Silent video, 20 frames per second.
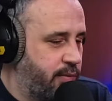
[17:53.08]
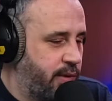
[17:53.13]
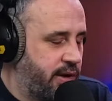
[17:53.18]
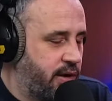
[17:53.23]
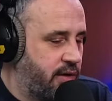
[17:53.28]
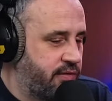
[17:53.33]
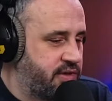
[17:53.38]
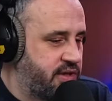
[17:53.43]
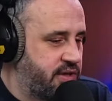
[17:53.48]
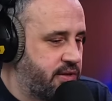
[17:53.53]
went
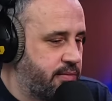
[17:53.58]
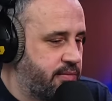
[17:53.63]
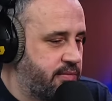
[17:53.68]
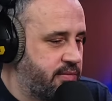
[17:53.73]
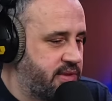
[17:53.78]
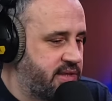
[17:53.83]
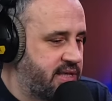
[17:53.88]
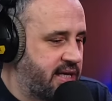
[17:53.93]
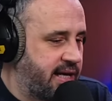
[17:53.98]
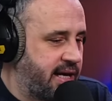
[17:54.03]
off to
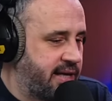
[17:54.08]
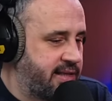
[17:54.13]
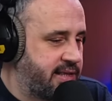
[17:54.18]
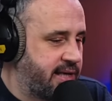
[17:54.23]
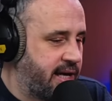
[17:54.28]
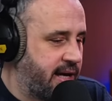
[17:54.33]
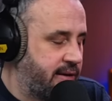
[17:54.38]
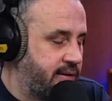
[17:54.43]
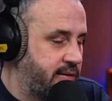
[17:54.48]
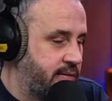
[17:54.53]

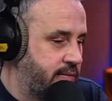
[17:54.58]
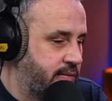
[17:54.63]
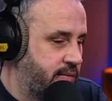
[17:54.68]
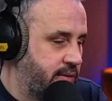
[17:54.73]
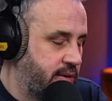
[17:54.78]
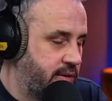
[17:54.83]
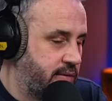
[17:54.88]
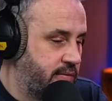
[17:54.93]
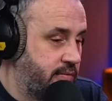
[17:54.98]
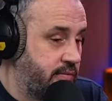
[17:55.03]
Saint-Étienne.
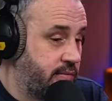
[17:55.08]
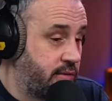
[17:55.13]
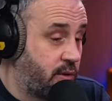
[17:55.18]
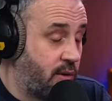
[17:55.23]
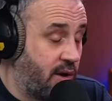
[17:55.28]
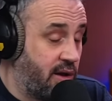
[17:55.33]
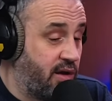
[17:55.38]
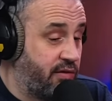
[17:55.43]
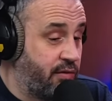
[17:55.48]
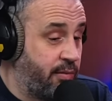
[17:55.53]

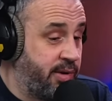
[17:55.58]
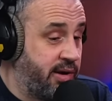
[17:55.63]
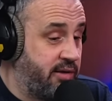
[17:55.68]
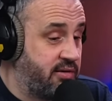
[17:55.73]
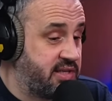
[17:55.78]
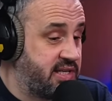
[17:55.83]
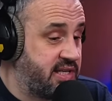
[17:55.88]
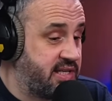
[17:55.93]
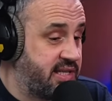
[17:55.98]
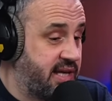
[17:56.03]
Quite a lot of
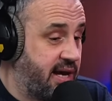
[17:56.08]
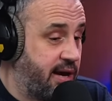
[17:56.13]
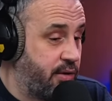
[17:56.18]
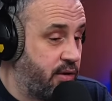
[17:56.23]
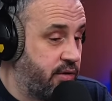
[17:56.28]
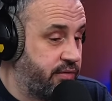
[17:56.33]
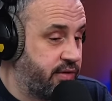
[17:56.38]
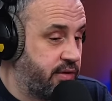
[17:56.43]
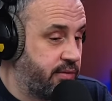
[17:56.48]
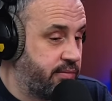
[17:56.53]
appearances there
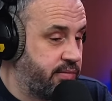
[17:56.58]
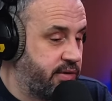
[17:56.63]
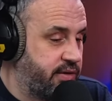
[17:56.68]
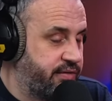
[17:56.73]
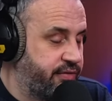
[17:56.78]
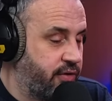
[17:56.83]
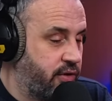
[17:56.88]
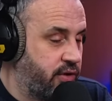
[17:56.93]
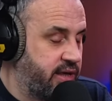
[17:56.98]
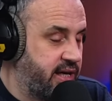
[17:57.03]
over the
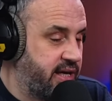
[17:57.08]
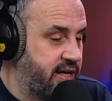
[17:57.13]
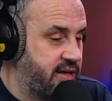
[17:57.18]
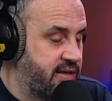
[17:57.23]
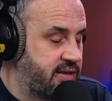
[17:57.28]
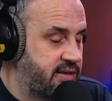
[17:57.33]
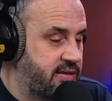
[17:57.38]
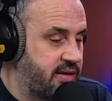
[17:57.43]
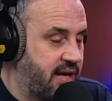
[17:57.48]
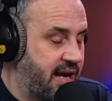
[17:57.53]
4
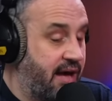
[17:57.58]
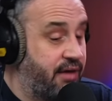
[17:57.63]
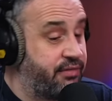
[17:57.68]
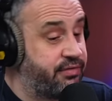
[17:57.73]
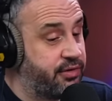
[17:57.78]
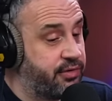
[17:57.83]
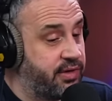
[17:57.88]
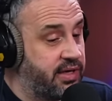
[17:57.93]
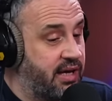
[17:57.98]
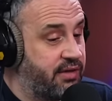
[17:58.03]
years
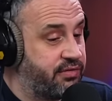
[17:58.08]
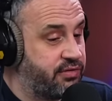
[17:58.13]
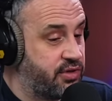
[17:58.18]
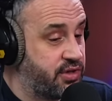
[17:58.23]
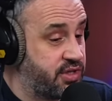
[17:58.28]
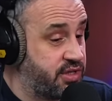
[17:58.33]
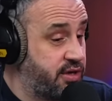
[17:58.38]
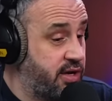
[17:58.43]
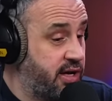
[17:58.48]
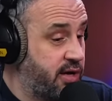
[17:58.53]
after he left
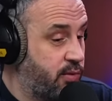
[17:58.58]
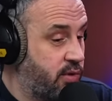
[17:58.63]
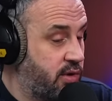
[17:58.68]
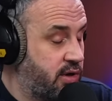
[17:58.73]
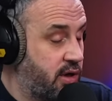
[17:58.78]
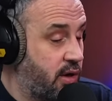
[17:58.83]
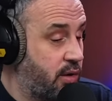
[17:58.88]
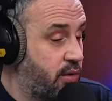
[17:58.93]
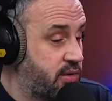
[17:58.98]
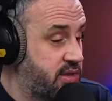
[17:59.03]
us. 31
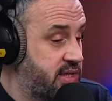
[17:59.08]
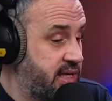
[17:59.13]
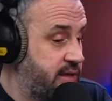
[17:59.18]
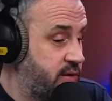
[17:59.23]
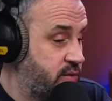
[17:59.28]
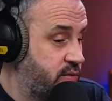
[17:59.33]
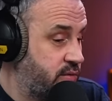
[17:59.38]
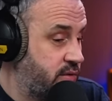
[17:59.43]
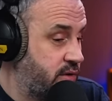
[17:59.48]
goals in